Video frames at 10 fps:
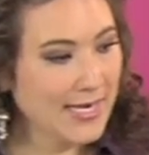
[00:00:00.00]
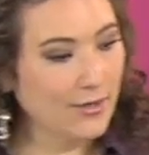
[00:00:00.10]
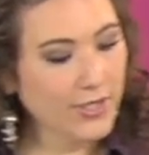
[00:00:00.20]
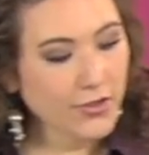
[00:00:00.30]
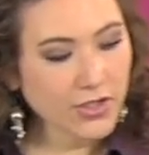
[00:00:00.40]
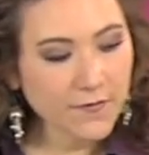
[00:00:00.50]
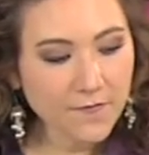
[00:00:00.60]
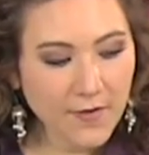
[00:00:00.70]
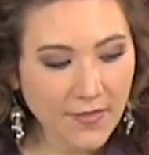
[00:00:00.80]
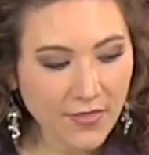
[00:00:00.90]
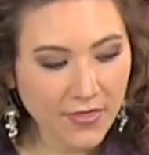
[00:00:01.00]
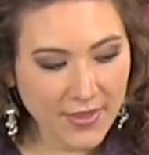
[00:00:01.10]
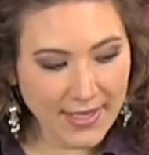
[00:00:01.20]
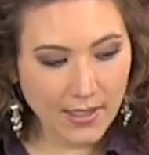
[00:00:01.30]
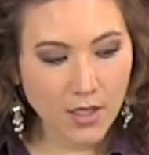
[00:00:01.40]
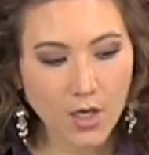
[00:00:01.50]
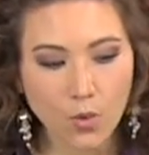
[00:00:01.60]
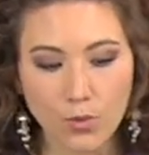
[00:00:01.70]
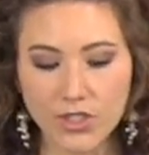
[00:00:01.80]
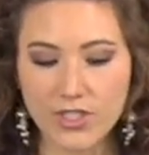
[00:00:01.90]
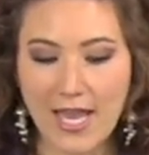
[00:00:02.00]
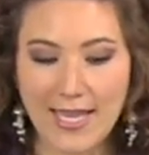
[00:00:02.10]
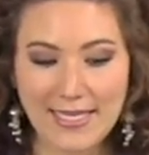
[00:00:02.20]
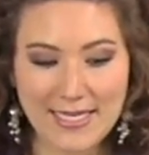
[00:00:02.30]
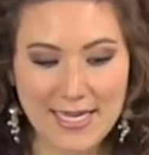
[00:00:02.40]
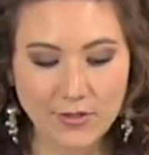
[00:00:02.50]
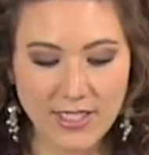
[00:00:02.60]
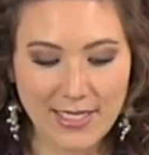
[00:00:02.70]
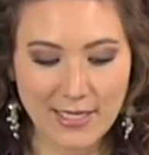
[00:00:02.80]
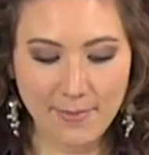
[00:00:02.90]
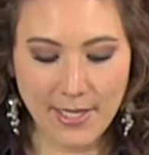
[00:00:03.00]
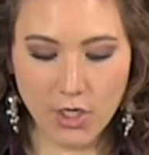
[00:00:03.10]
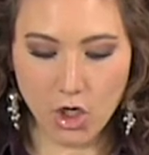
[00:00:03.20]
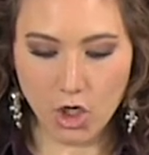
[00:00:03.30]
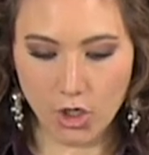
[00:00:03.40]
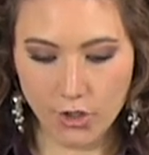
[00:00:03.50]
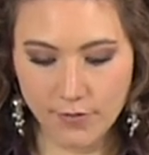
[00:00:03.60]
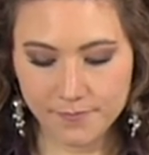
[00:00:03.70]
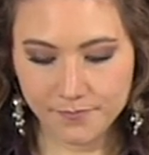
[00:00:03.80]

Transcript: Now here's the fun thing, which is I can now take my card